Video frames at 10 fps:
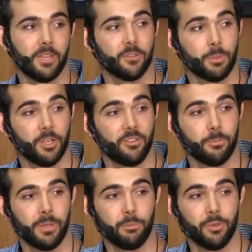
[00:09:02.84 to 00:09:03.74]
the experience
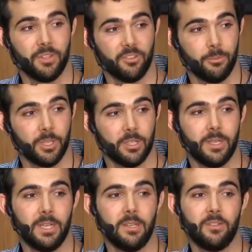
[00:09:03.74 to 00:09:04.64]
of people with
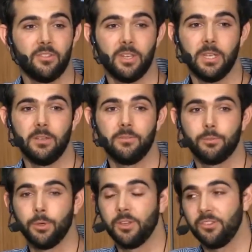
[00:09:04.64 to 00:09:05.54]
disabilities in,
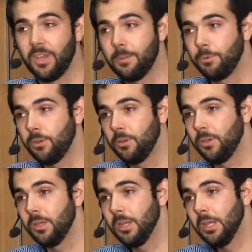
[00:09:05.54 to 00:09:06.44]
for
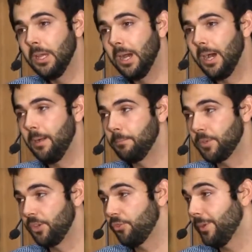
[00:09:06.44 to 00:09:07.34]
example,
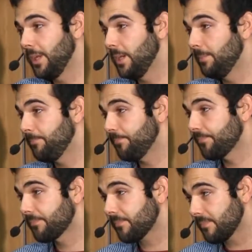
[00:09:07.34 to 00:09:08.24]
Katrina
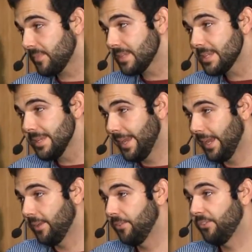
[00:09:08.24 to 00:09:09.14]

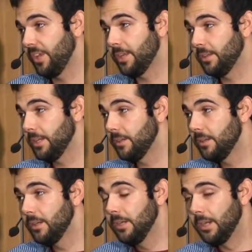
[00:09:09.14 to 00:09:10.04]
and Sandy.
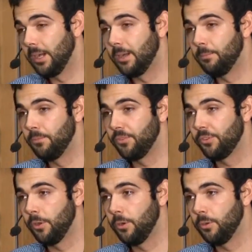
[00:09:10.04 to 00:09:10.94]

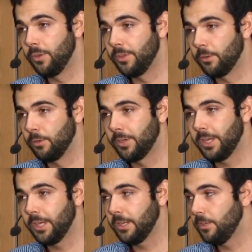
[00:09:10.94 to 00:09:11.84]
So they're
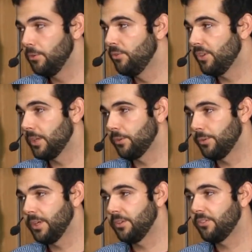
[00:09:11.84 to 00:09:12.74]
looking at a huge
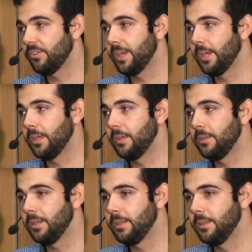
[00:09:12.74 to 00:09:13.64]
increase
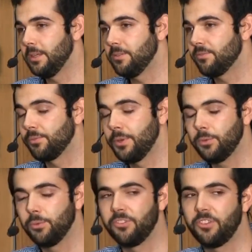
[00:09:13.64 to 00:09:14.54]
in the
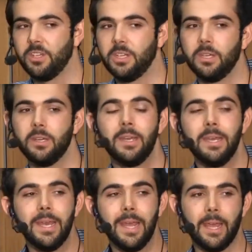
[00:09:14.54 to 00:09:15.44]
frequency
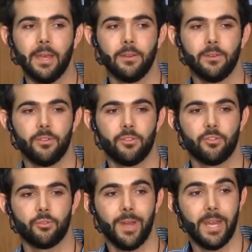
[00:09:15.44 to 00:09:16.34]
and
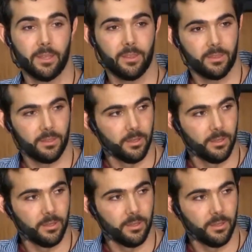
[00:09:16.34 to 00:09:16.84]
strength